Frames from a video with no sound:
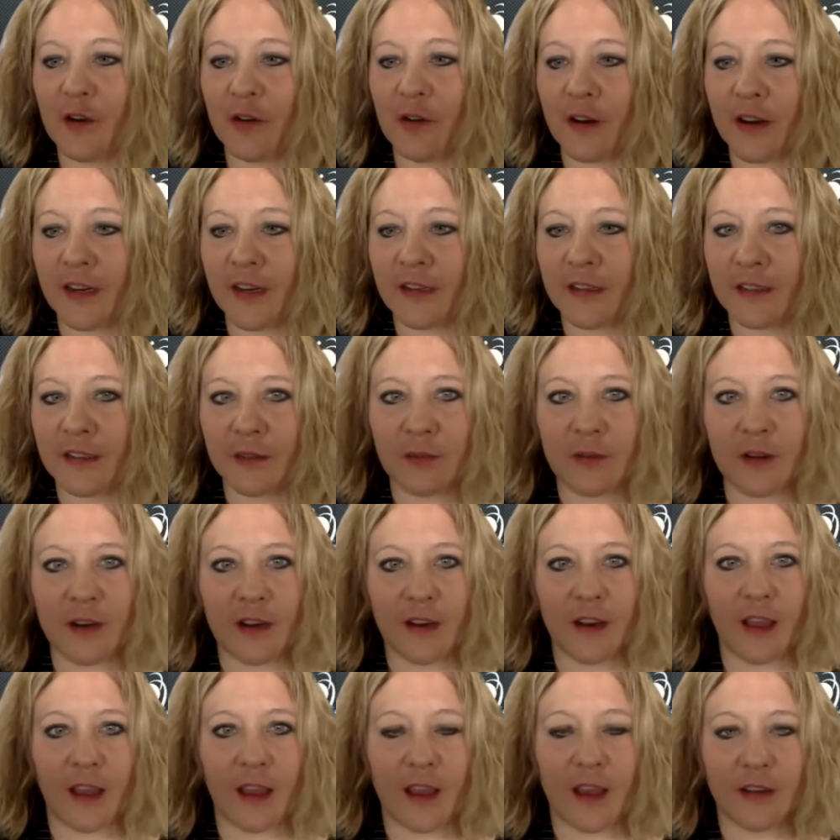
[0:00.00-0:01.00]
and I just wanted
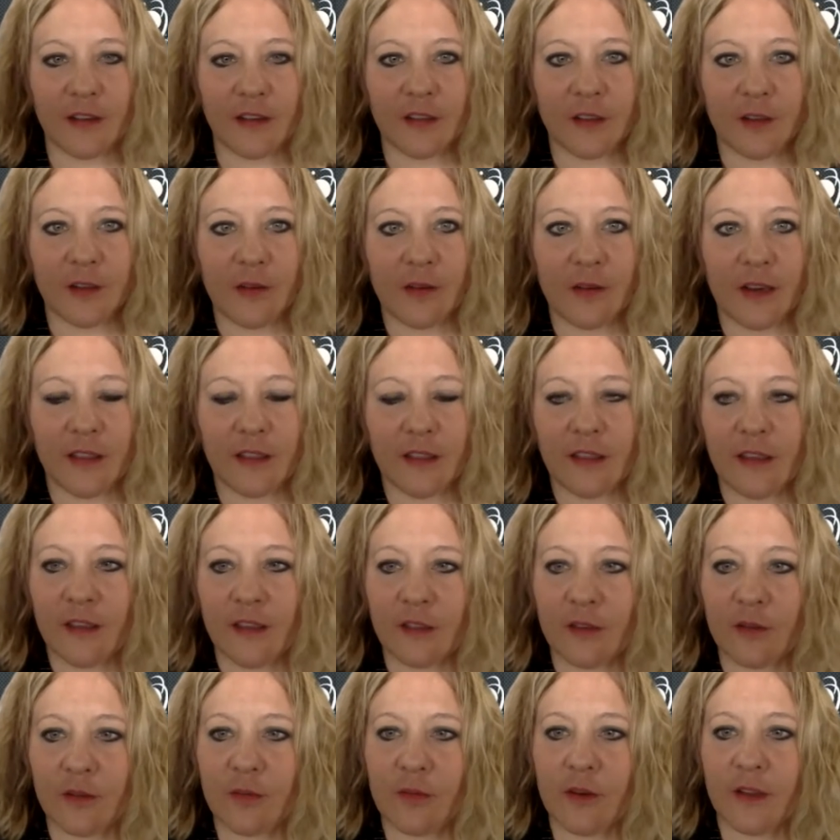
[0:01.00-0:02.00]
to add too, I think
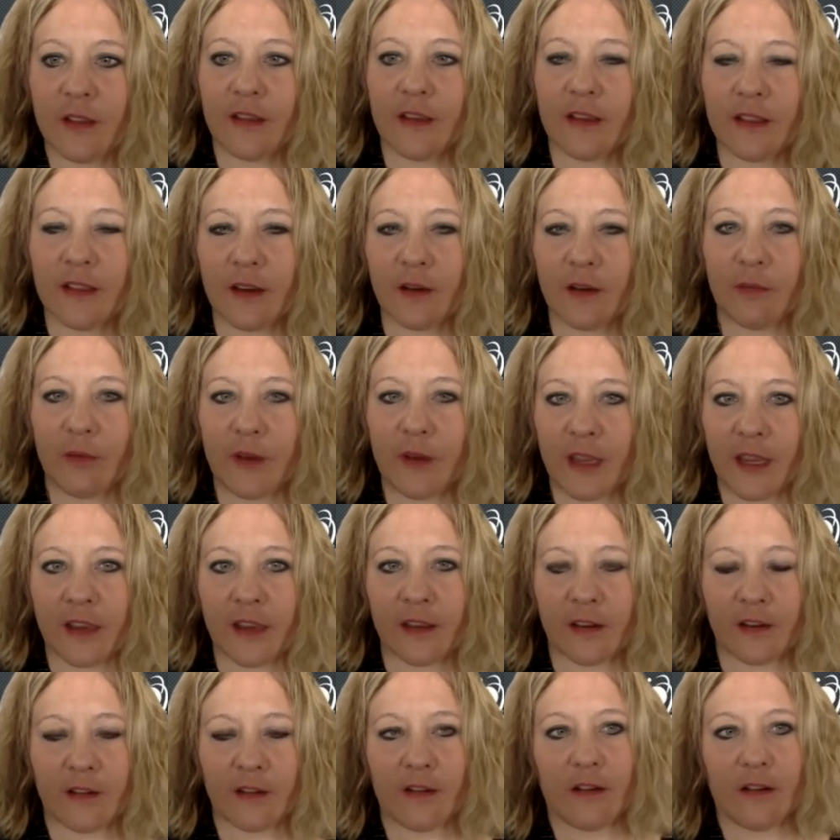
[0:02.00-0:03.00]
the one thing that we
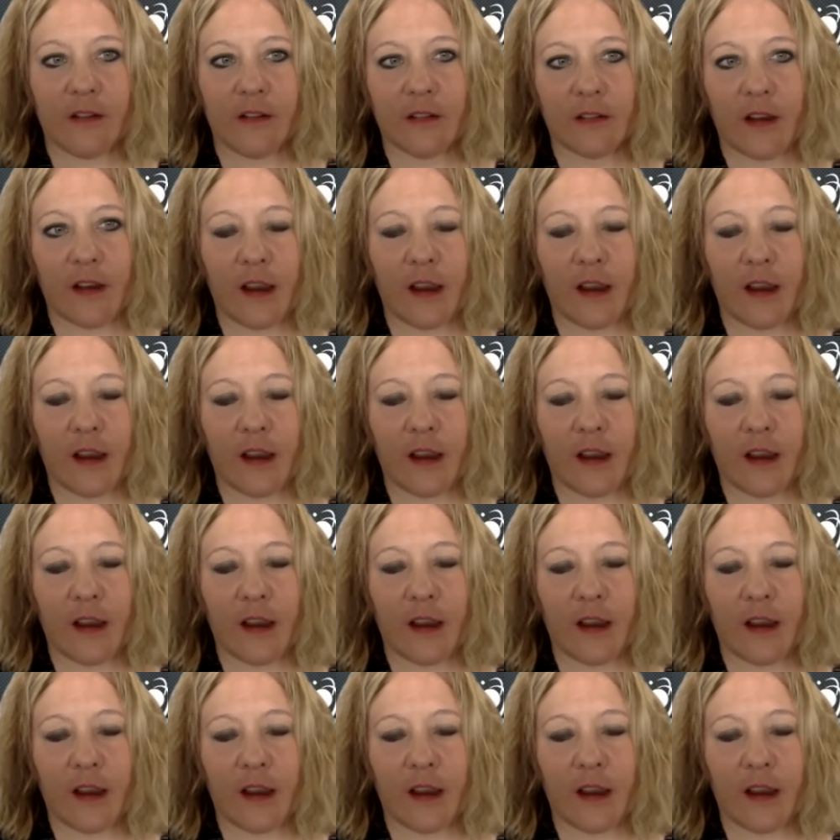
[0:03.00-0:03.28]
can all